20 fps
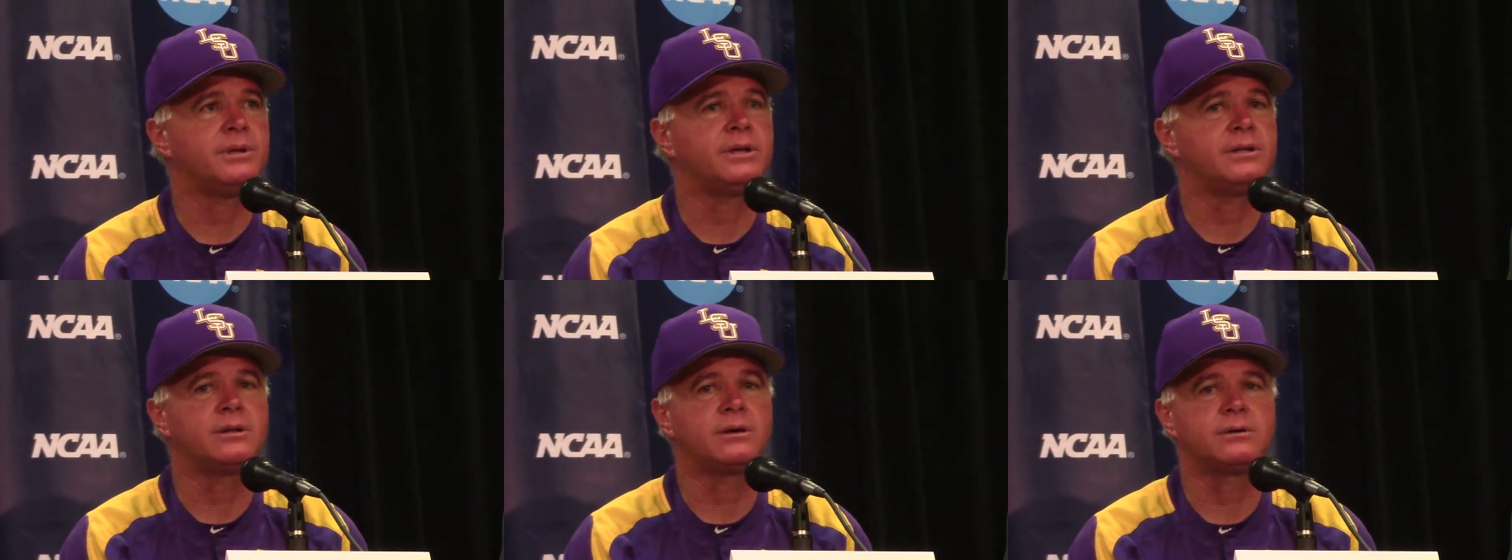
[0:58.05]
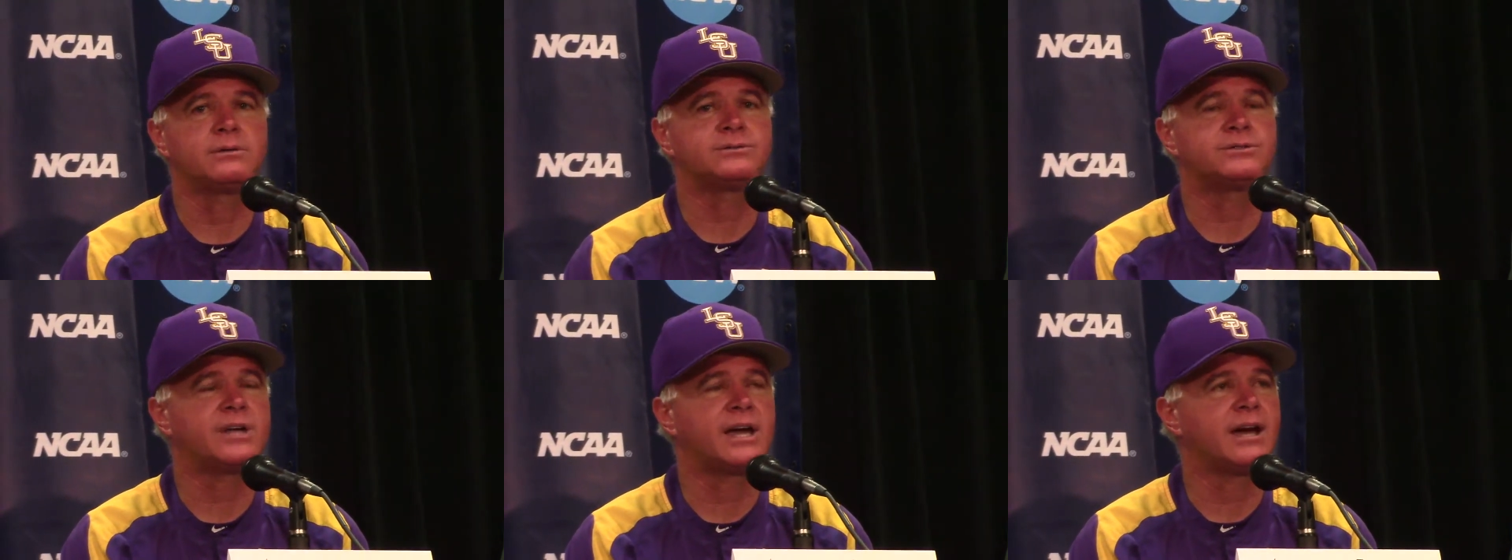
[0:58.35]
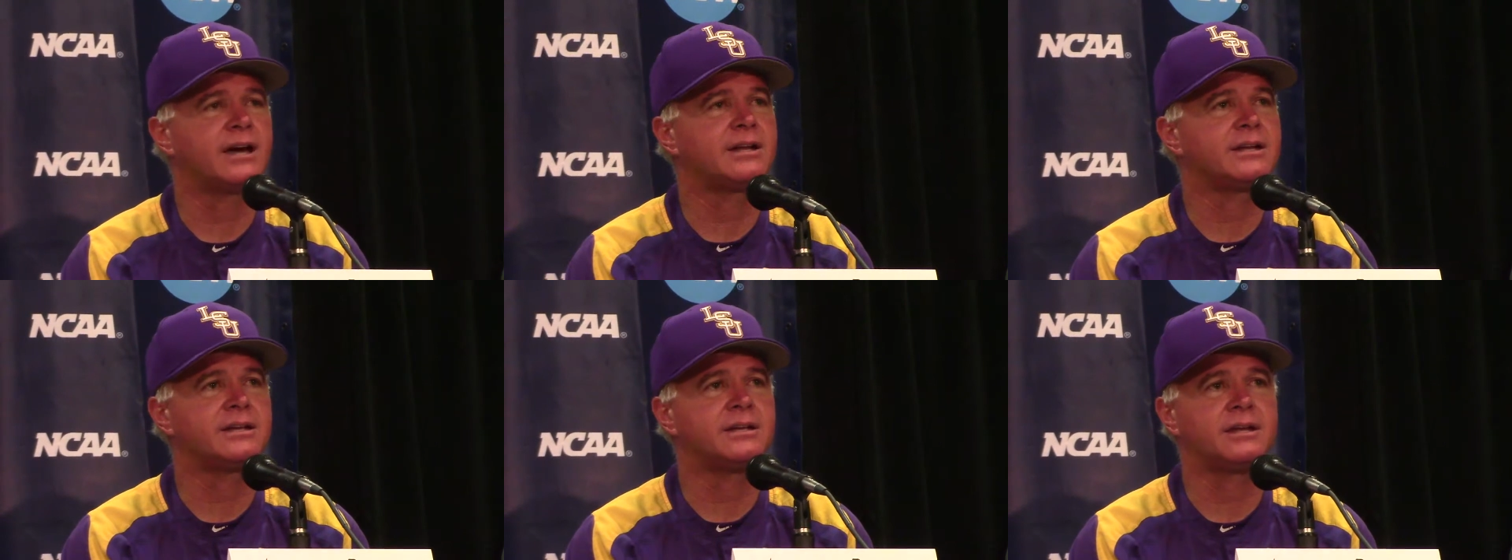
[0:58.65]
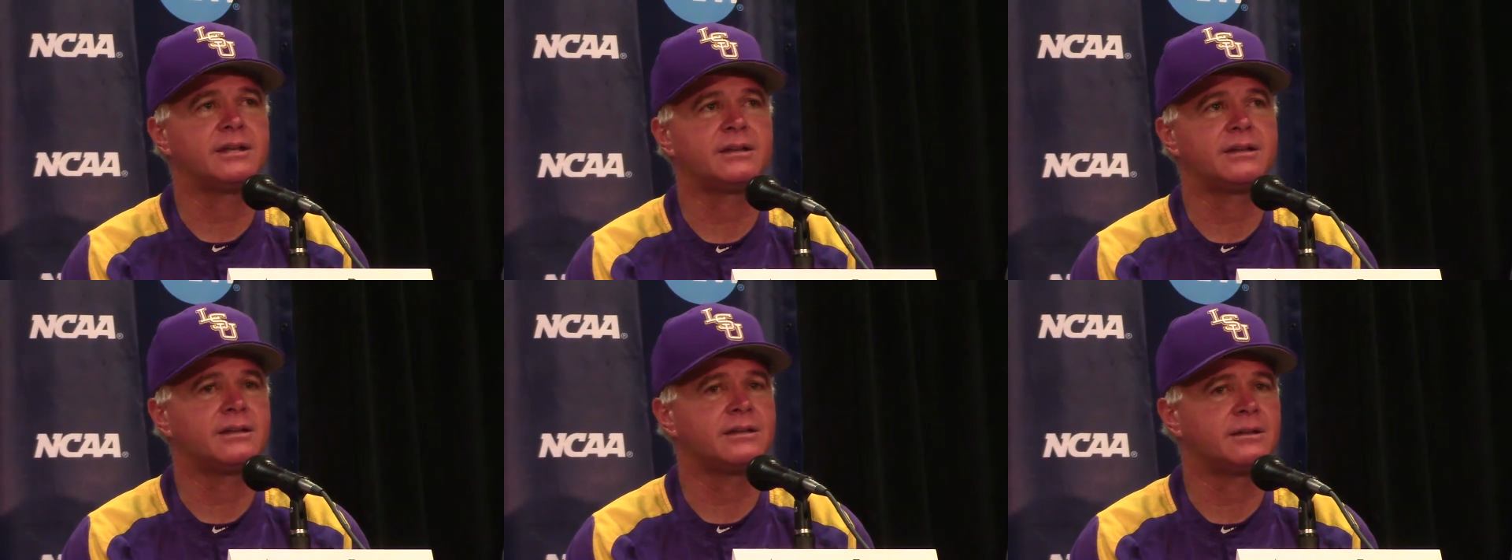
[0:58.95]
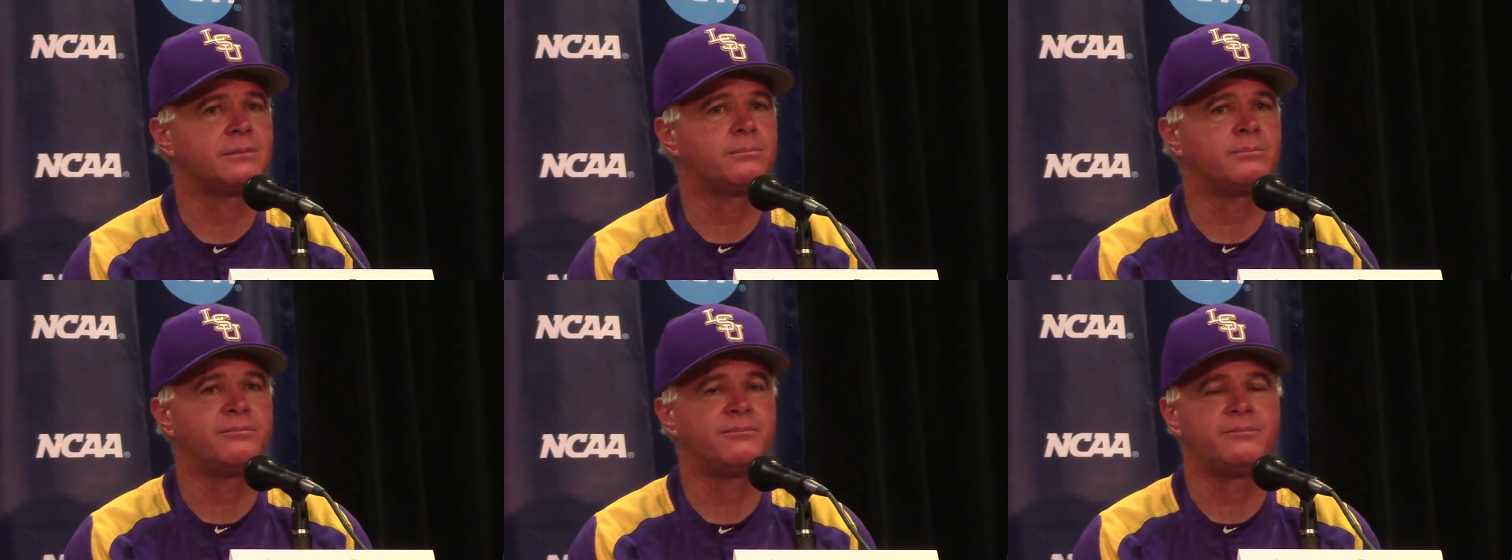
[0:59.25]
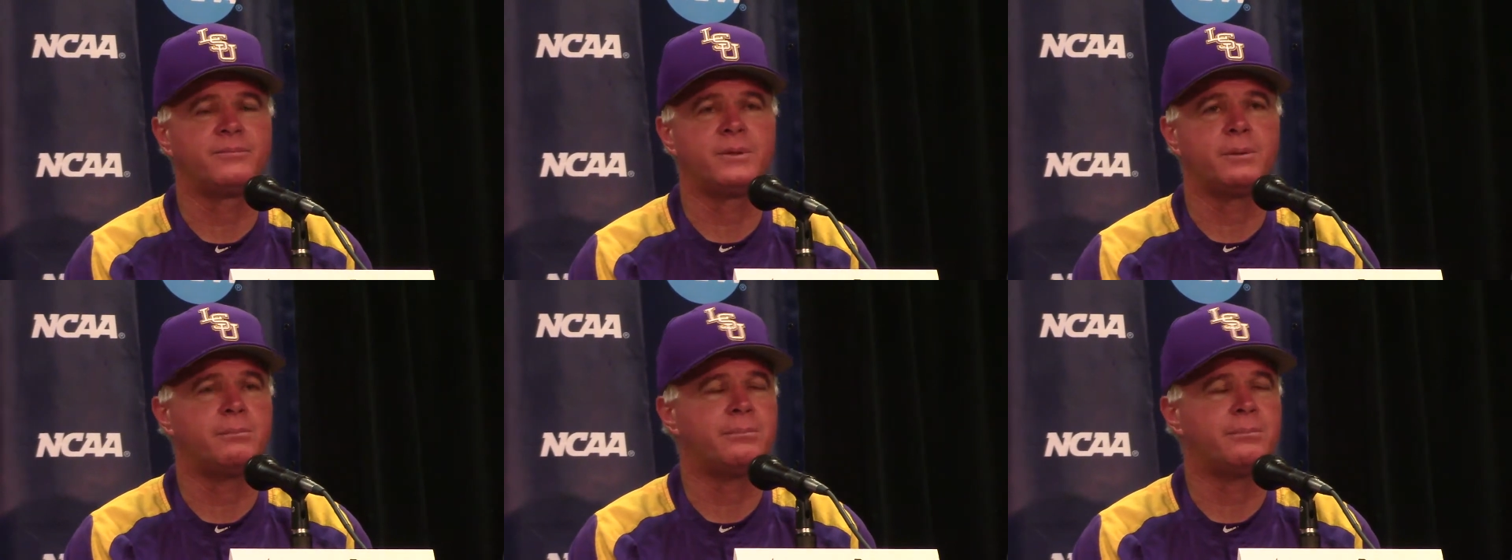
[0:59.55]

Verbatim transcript: He knows how to get the